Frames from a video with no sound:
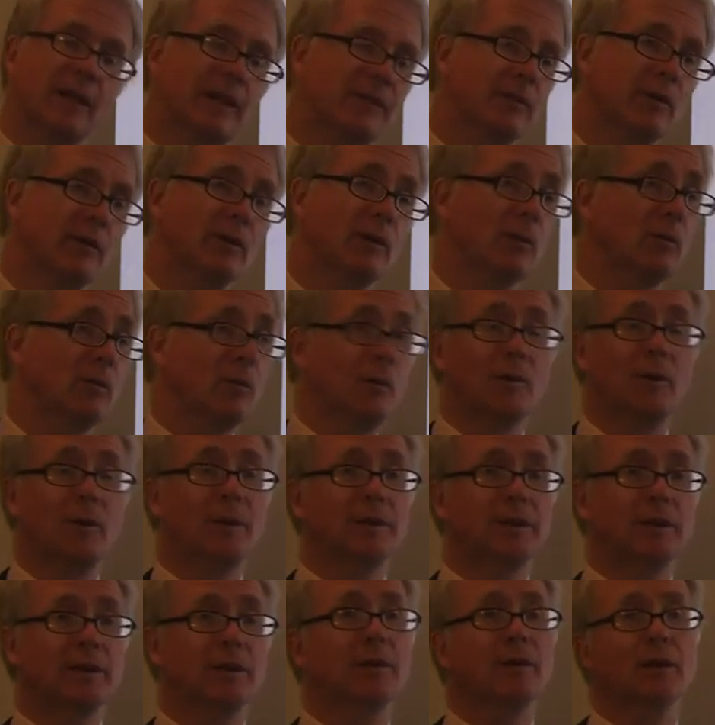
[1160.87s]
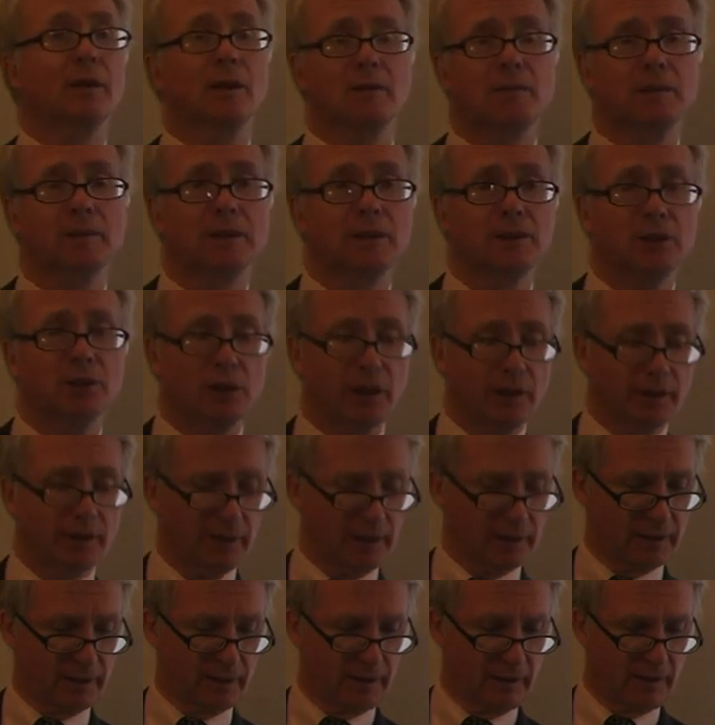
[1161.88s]
everyone would want to document and share
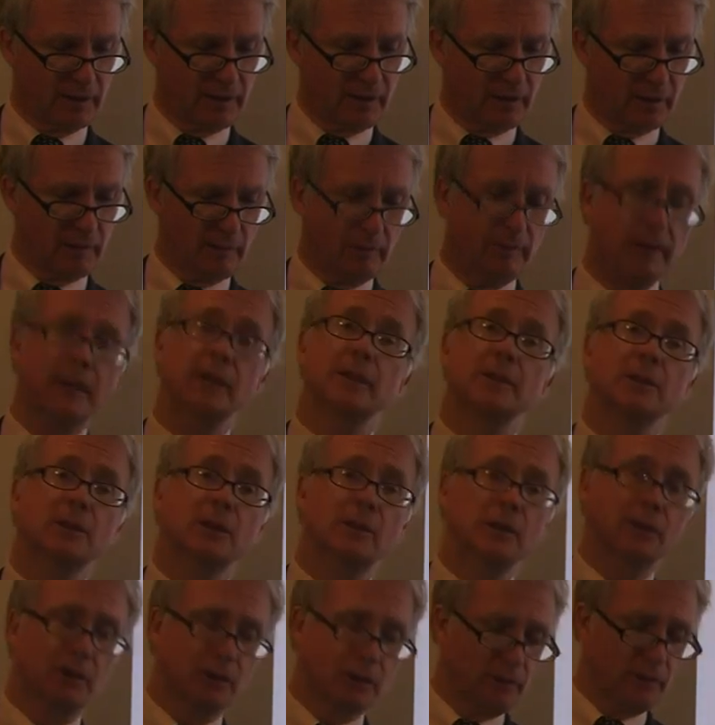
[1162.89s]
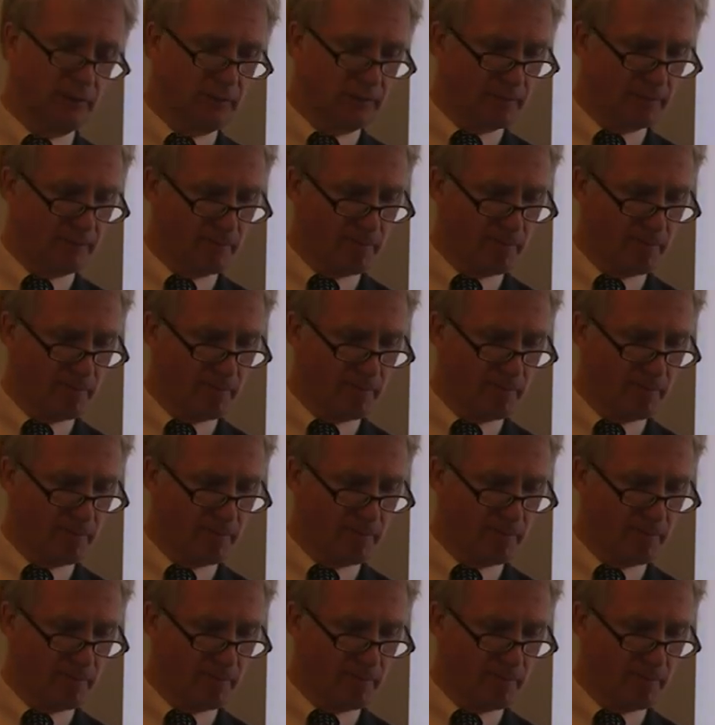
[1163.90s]
it. But it's not true.